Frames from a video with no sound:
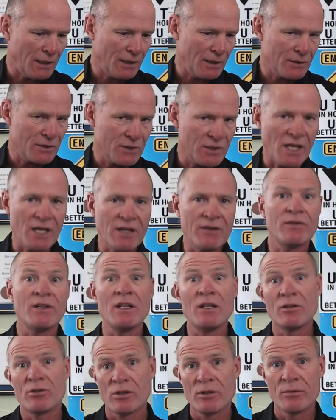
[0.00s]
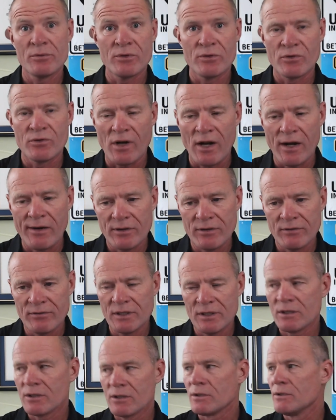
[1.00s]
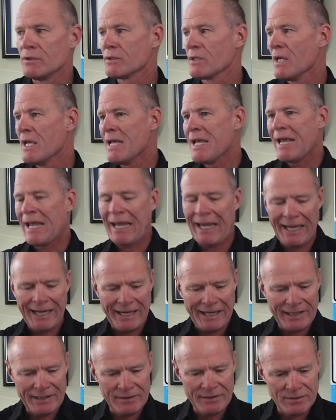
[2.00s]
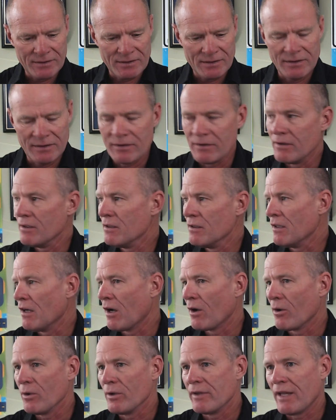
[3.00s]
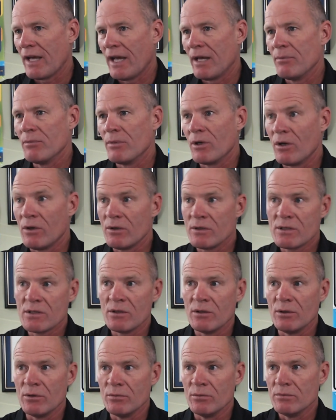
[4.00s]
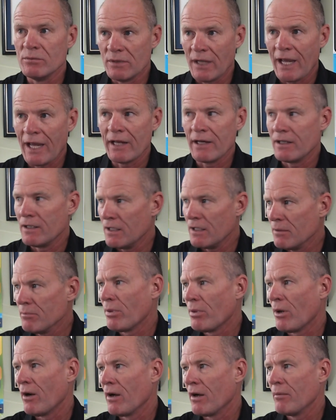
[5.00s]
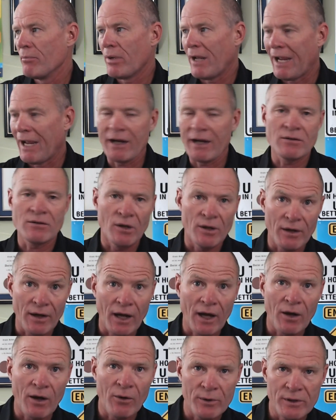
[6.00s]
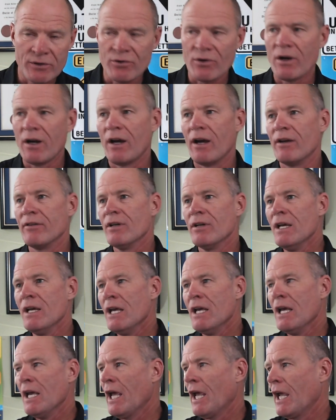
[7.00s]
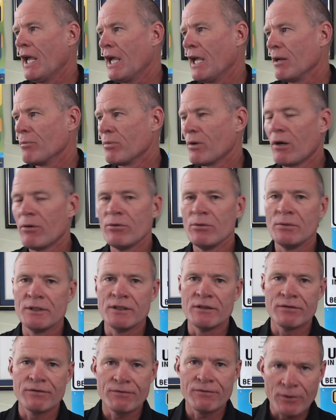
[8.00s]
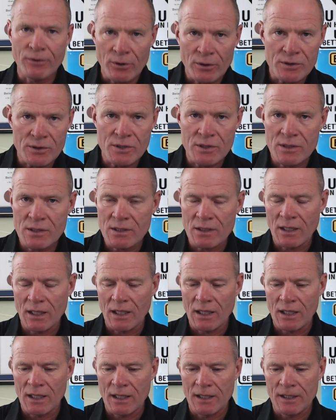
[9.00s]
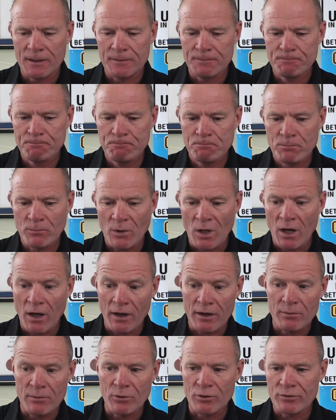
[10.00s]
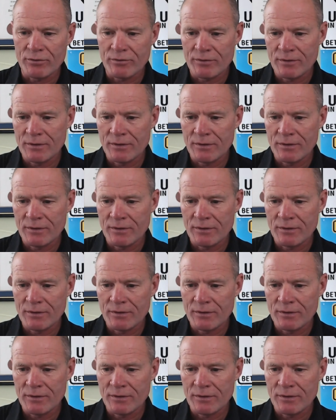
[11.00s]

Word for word: safety in terms of driving vehicles. And not only that, but also had an impact on how we drive. And probably the first automotive